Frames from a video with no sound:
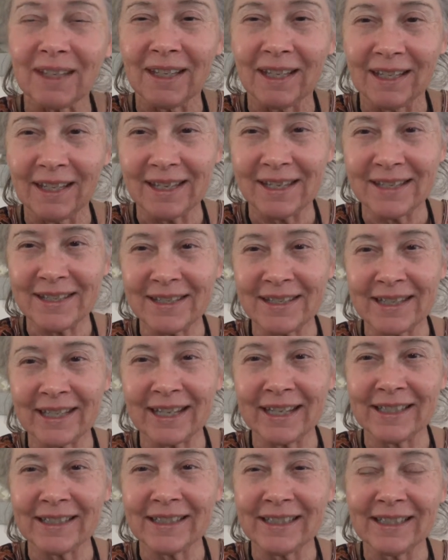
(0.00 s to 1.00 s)
He
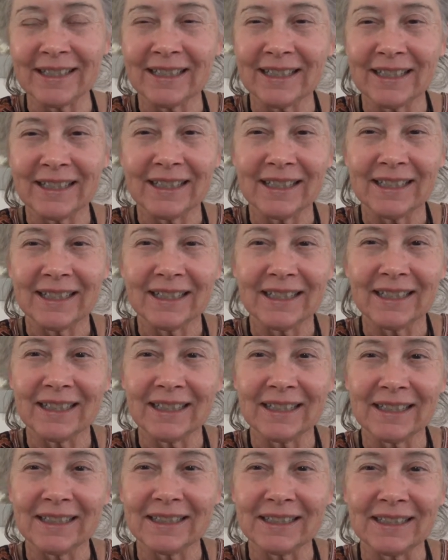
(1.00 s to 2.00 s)
said,
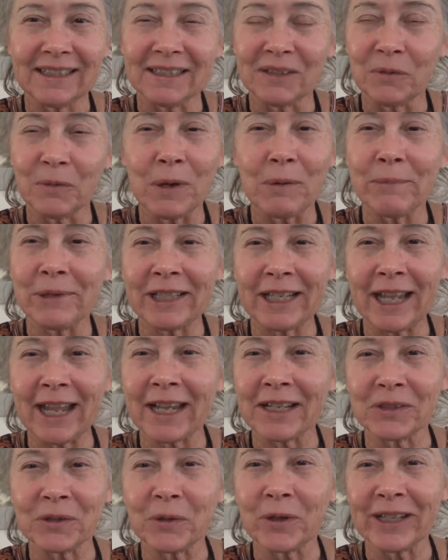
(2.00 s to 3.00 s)
women
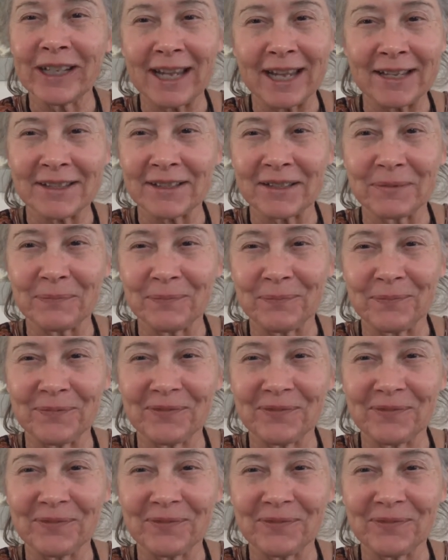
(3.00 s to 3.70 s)
can't orgasm.